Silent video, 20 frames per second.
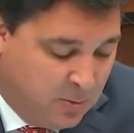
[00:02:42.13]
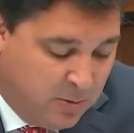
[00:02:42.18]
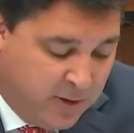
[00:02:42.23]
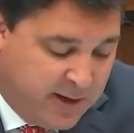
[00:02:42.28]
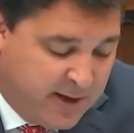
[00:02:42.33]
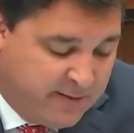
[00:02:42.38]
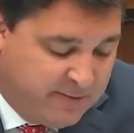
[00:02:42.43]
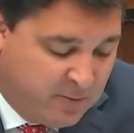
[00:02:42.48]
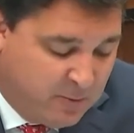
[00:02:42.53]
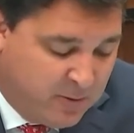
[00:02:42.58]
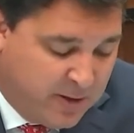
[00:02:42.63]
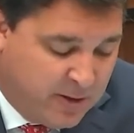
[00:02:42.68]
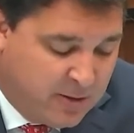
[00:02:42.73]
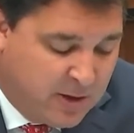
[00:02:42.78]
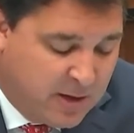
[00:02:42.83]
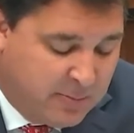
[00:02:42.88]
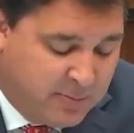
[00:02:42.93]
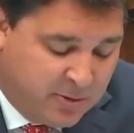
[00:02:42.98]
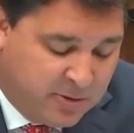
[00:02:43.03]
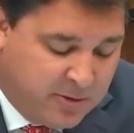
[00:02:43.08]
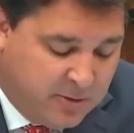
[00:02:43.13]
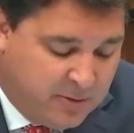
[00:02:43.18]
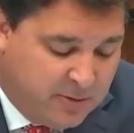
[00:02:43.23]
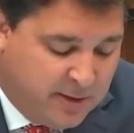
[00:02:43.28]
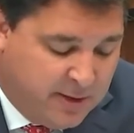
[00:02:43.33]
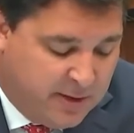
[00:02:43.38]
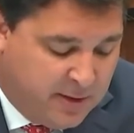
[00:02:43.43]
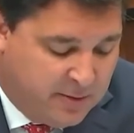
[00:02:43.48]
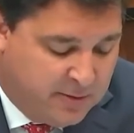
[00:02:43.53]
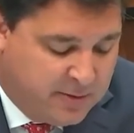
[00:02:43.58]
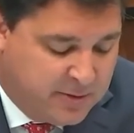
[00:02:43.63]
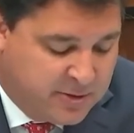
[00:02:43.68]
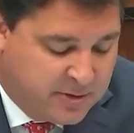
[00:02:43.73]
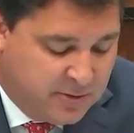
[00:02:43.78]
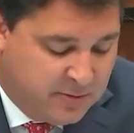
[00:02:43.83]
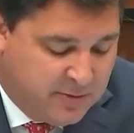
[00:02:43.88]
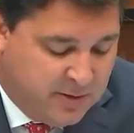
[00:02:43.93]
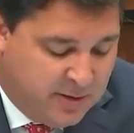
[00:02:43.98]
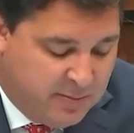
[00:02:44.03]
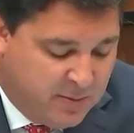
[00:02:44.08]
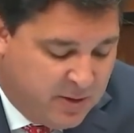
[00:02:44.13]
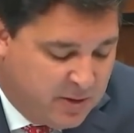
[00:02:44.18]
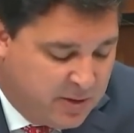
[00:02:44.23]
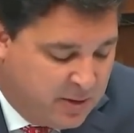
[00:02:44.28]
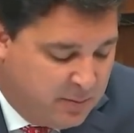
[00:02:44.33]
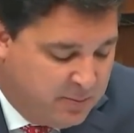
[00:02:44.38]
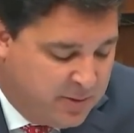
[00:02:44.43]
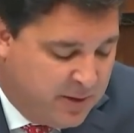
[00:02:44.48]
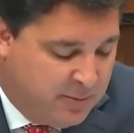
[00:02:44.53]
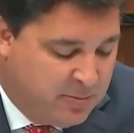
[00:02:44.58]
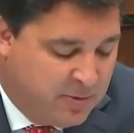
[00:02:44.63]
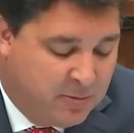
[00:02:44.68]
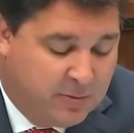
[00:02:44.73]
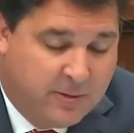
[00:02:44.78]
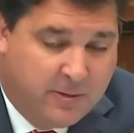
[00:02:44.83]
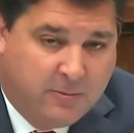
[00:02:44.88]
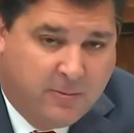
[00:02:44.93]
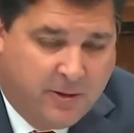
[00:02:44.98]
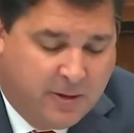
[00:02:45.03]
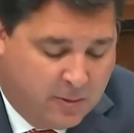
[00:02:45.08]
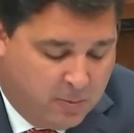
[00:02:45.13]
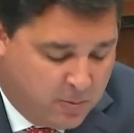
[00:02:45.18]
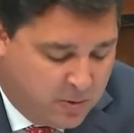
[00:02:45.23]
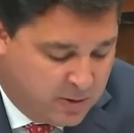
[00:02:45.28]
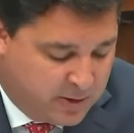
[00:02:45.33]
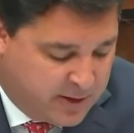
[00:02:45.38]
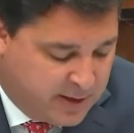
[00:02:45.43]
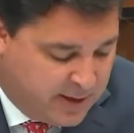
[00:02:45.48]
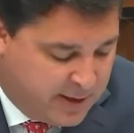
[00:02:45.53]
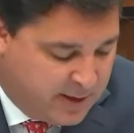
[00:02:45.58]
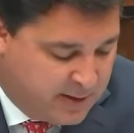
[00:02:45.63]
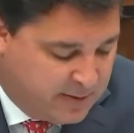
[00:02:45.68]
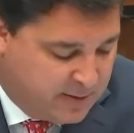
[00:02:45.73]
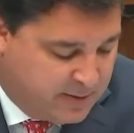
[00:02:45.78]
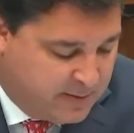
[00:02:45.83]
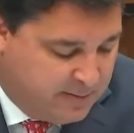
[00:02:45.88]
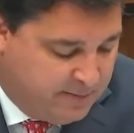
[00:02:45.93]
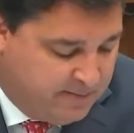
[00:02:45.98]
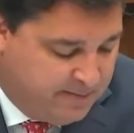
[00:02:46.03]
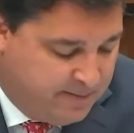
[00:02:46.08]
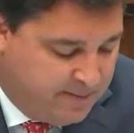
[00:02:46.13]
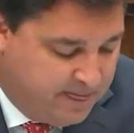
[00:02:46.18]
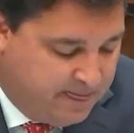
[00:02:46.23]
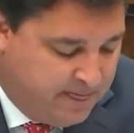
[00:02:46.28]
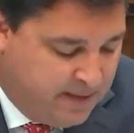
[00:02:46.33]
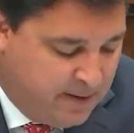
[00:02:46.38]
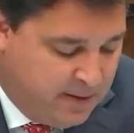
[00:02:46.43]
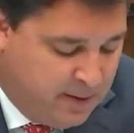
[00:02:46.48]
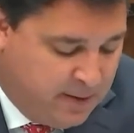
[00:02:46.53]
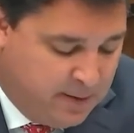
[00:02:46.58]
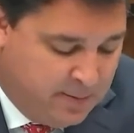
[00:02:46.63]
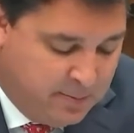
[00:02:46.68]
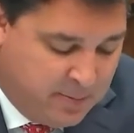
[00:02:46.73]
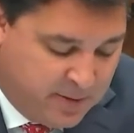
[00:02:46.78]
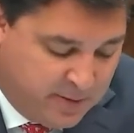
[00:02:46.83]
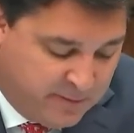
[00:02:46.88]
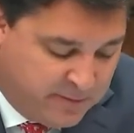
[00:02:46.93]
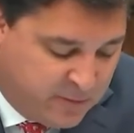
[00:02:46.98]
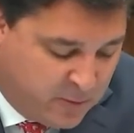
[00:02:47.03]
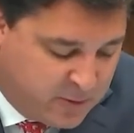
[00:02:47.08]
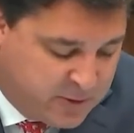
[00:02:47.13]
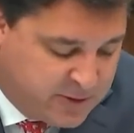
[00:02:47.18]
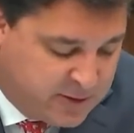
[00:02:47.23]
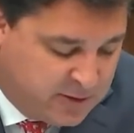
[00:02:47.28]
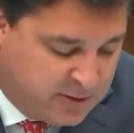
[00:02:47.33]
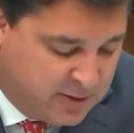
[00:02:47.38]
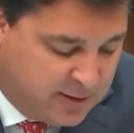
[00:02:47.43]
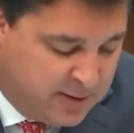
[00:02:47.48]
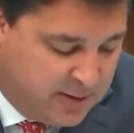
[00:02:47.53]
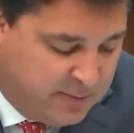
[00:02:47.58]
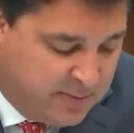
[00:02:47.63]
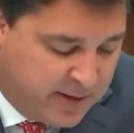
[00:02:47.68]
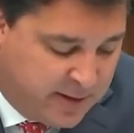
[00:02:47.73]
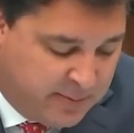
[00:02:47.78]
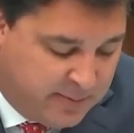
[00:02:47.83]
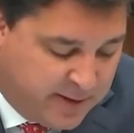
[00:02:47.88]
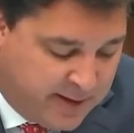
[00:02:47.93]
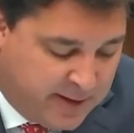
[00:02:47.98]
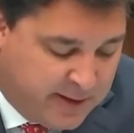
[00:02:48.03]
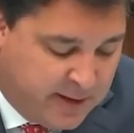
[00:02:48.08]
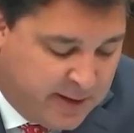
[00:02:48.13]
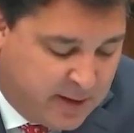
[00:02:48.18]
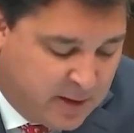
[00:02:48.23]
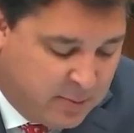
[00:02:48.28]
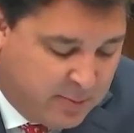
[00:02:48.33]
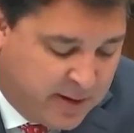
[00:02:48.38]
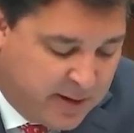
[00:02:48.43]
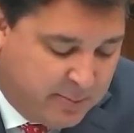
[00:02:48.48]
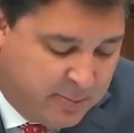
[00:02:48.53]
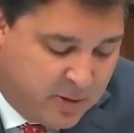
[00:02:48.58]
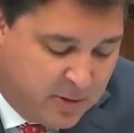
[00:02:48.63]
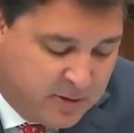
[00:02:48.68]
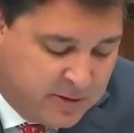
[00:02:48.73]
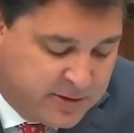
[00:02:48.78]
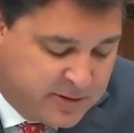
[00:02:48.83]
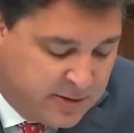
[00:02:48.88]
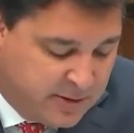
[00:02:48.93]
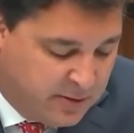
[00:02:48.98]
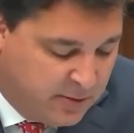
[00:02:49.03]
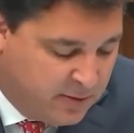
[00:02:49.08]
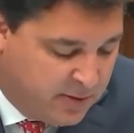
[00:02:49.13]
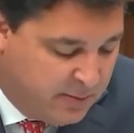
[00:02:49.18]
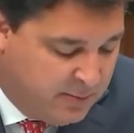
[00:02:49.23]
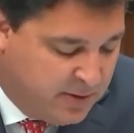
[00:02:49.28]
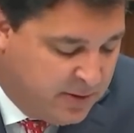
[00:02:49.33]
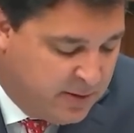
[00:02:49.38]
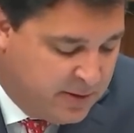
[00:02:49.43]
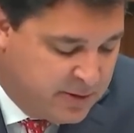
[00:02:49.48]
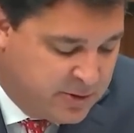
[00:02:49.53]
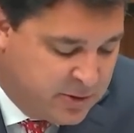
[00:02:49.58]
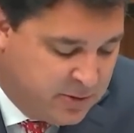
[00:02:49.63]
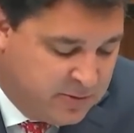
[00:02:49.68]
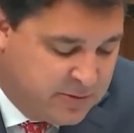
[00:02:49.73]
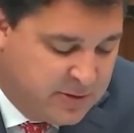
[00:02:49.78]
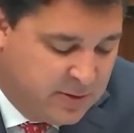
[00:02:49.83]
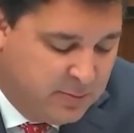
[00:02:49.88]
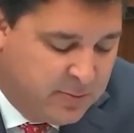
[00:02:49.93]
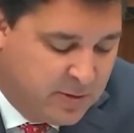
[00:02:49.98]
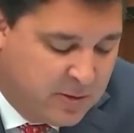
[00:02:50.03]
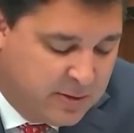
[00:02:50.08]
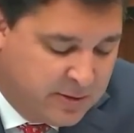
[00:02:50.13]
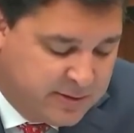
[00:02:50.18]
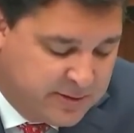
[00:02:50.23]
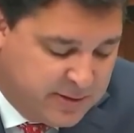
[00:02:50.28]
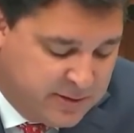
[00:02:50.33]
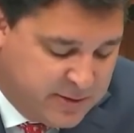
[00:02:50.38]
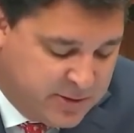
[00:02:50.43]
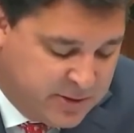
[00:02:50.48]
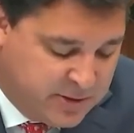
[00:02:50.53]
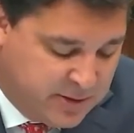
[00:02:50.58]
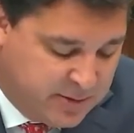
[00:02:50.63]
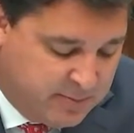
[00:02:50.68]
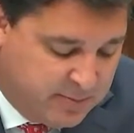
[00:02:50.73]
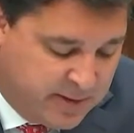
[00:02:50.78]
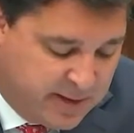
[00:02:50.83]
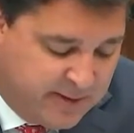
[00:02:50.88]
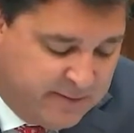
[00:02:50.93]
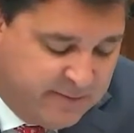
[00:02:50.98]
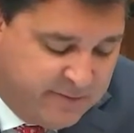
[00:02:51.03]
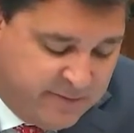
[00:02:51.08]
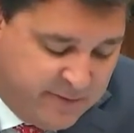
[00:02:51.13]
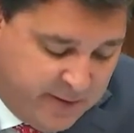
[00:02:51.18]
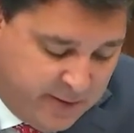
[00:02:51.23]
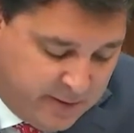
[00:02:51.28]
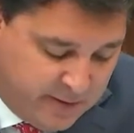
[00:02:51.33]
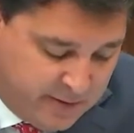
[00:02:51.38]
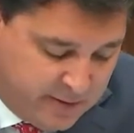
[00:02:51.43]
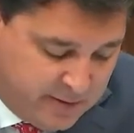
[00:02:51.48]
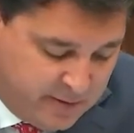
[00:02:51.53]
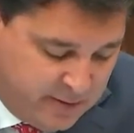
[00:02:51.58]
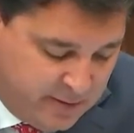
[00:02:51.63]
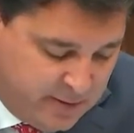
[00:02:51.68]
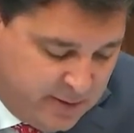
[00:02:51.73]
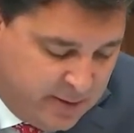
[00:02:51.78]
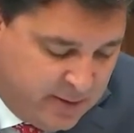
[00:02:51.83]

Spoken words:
We have a rare opportunity here to show the American people that we can work together. But unfortunately, by abandoning our bipartisan agreement and choosing partisanship, I fear